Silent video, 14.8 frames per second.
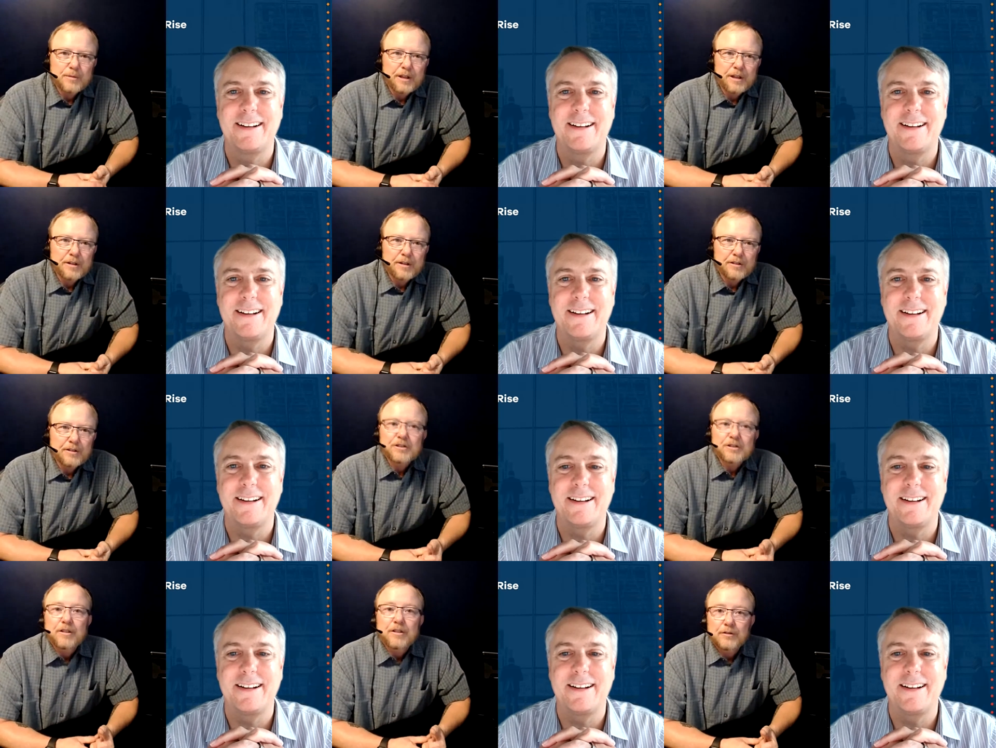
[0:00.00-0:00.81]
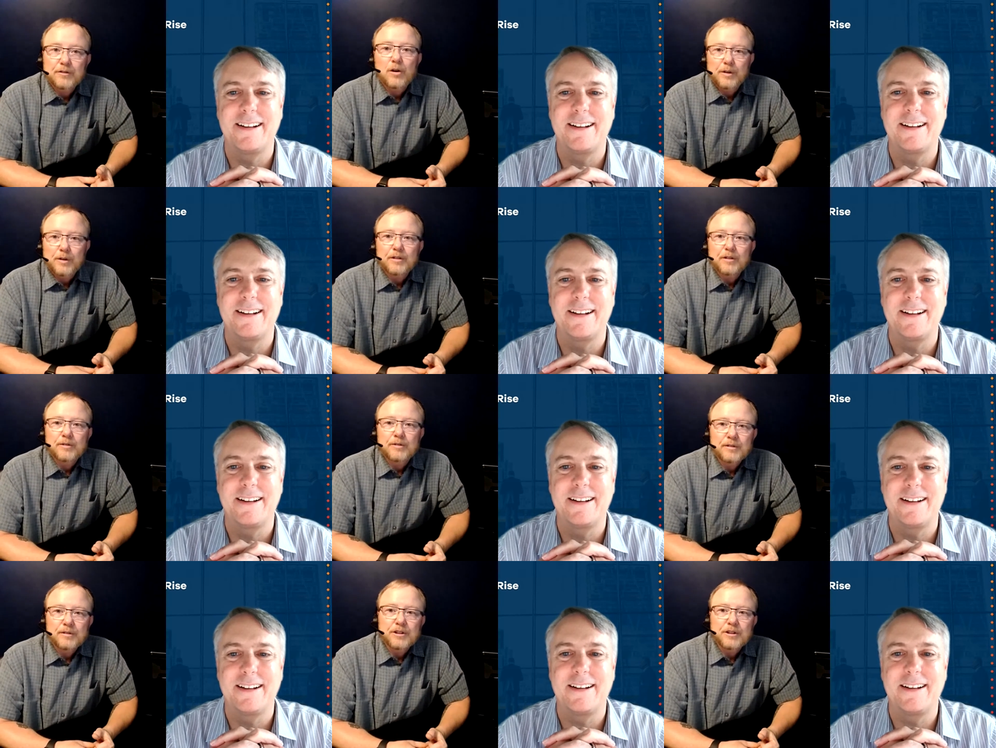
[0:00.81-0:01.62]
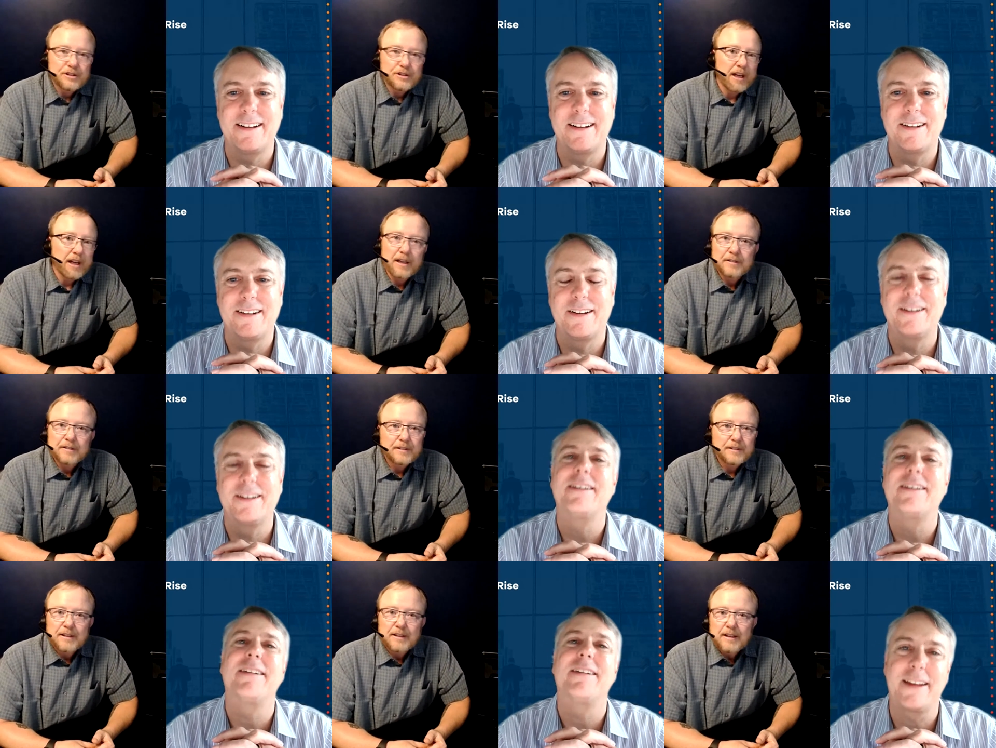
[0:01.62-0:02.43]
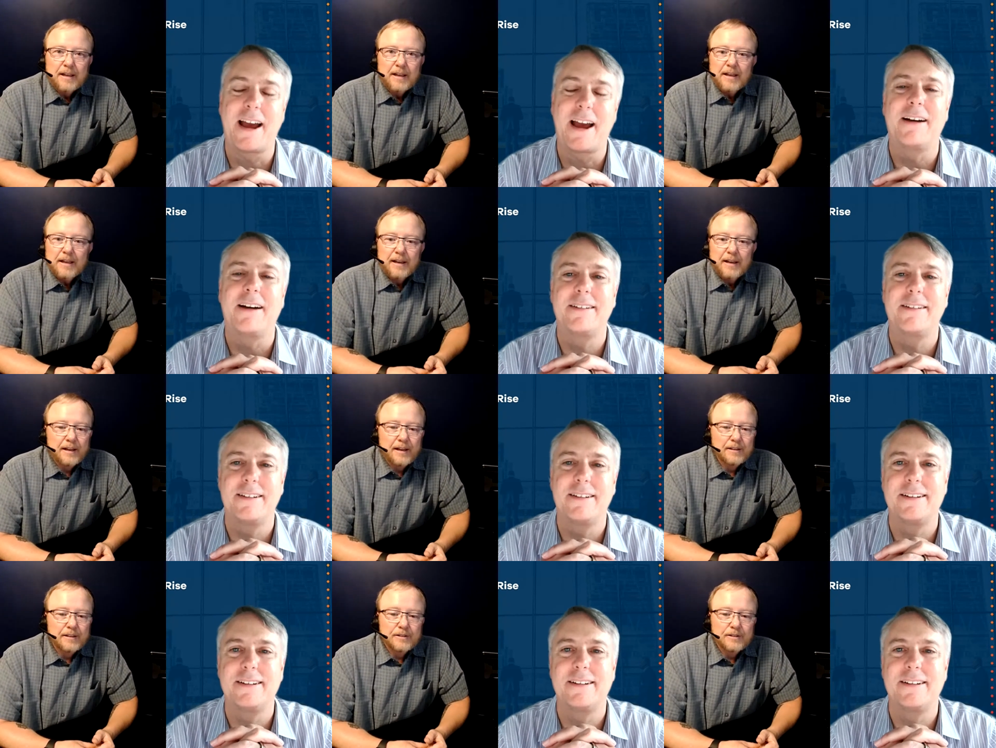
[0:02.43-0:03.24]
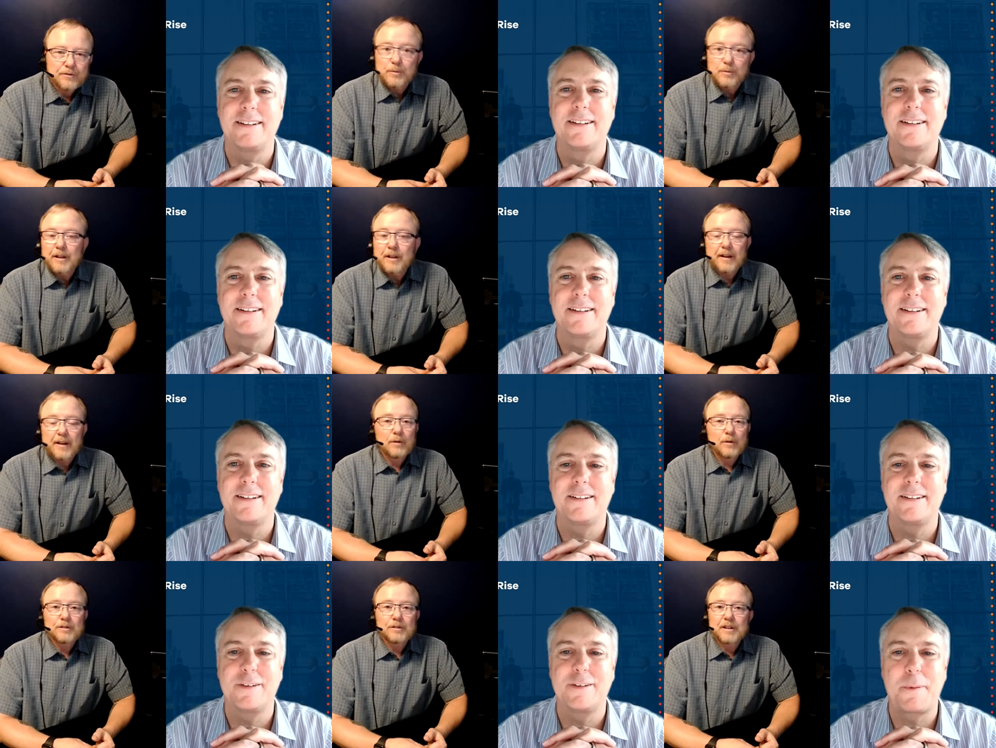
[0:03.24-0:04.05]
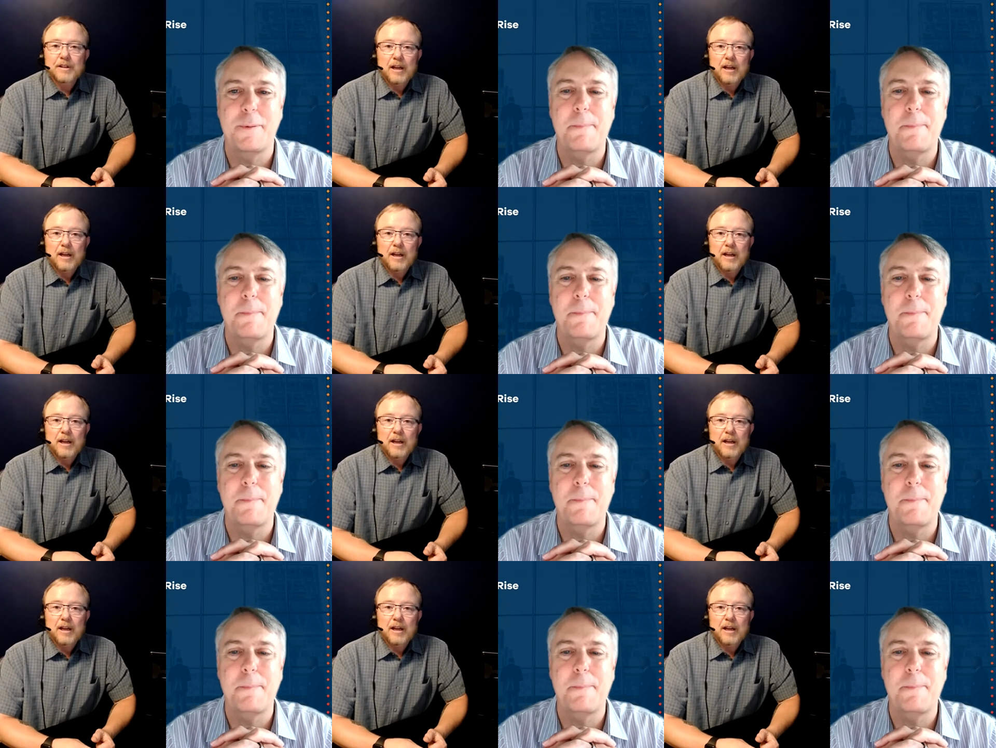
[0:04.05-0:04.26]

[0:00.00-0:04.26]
Speaker 1: to me, "There's nothing wrong with you. You're just gay." Yeah. And for me, that was a